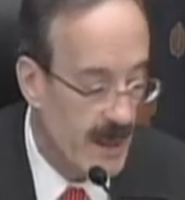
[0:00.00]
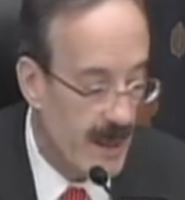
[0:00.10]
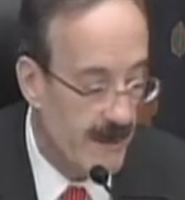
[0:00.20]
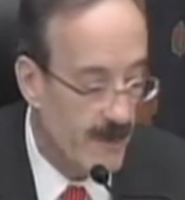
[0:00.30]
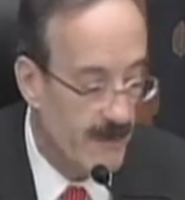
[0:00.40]

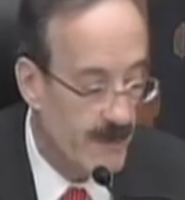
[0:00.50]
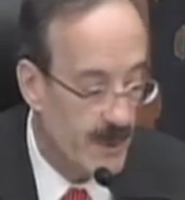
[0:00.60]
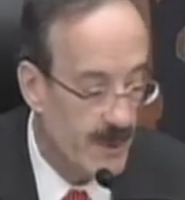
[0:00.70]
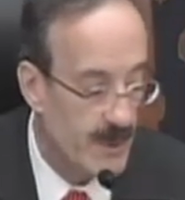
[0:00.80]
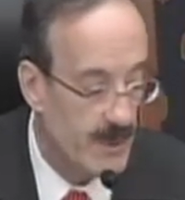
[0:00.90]
I've often
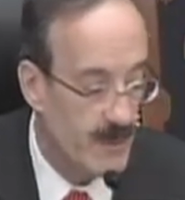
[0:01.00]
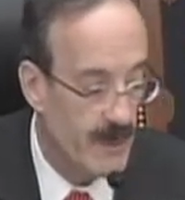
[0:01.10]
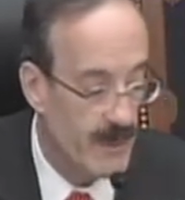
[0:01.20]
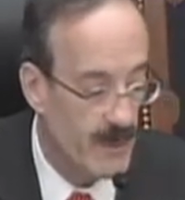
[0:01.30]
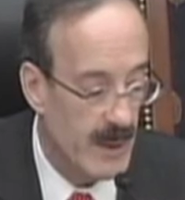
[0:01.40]
heard that one of
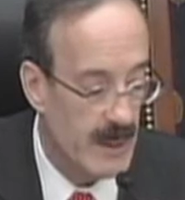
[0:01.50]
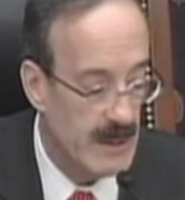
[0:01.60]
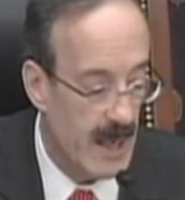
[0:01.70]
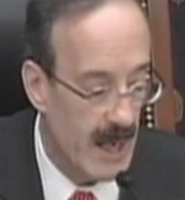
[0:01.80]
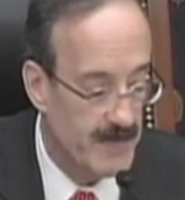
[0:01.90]
the
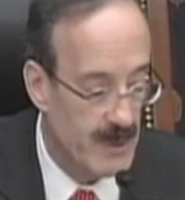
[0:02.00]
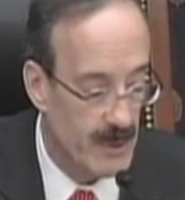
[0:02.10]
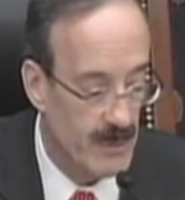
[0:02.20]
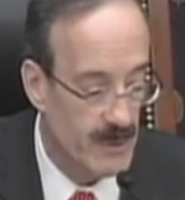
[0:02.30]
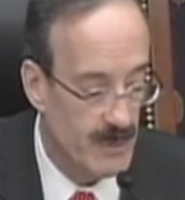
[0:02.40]
greatest
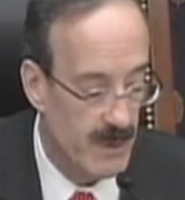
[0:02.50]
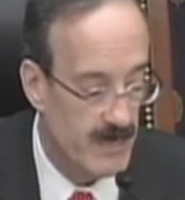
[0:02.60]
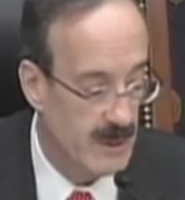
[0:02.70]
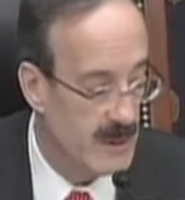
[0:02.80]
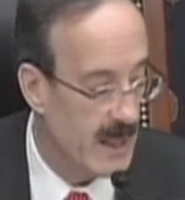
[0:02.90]
obstacles to
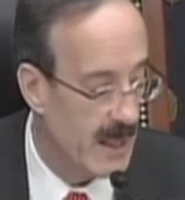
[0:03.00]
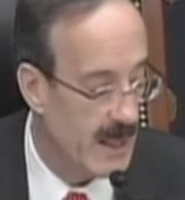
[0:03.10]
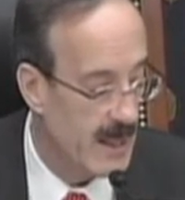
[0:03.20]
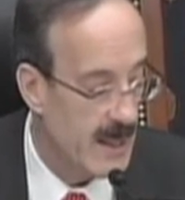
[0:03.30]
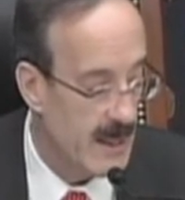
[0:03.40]
rebuilding
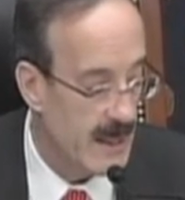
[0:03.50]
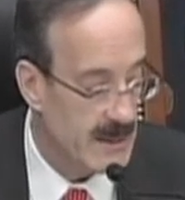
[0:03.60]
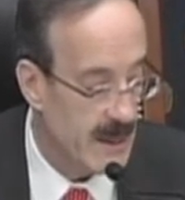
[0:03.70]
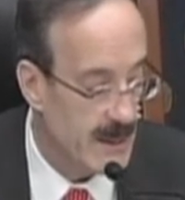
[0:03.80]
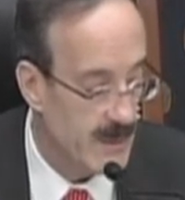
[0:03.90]
Haiti is
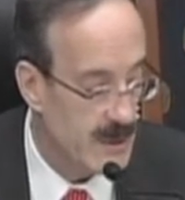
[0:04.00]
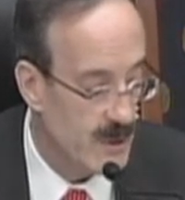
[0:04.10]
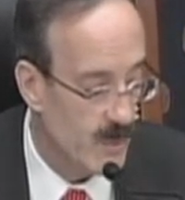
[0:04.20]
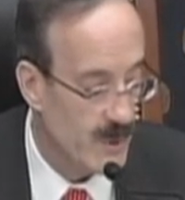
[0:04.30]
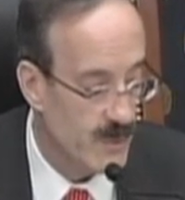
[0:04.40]
that there is
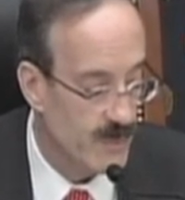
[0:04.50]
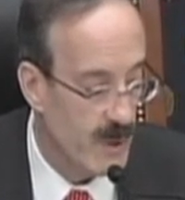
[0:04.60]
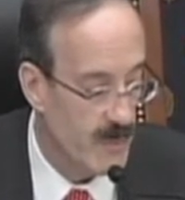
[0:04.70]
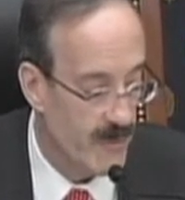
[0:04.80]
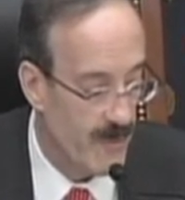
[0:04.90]
so much
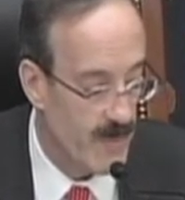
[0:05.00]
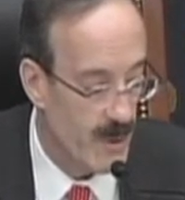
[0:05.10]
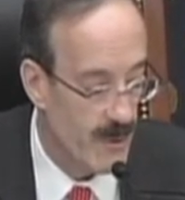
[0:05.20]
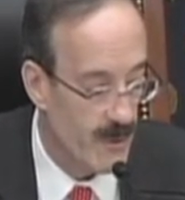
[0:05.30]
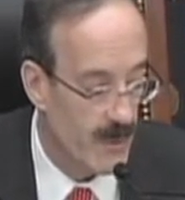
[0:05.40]
rubble from the
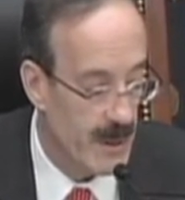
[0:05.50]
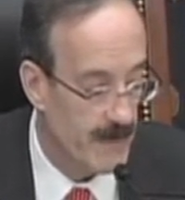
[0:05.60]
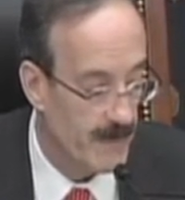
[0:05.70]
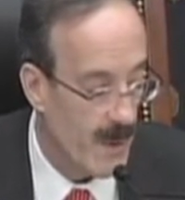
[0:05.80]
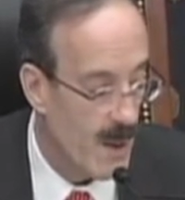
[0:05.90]
earthquake
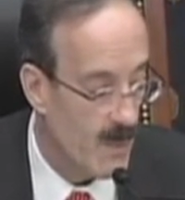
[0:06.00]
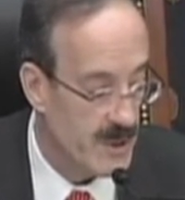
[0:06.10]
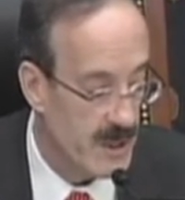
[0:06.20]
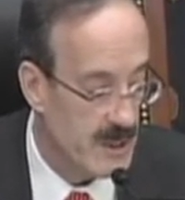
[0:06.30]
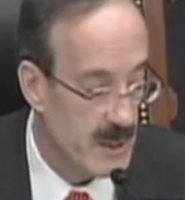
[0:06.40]

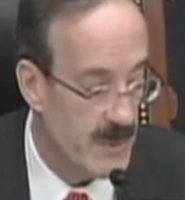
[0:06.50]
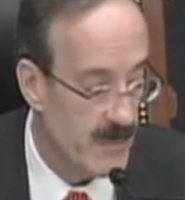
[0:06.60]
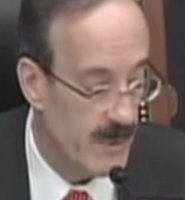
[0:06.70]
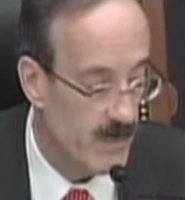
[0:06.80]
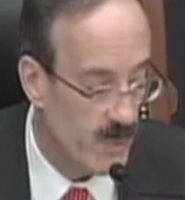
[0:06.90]
which needs to be
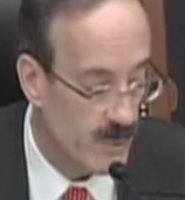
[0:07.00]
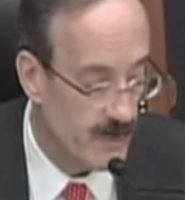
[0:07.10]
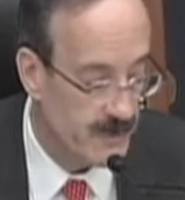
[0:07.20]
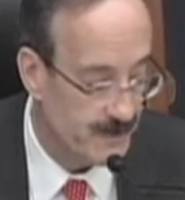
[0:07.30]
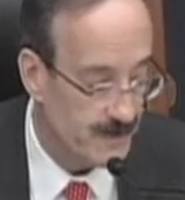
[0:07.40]

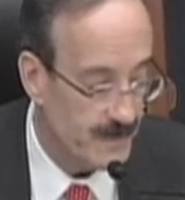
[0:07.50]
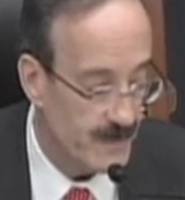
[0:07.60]
removed.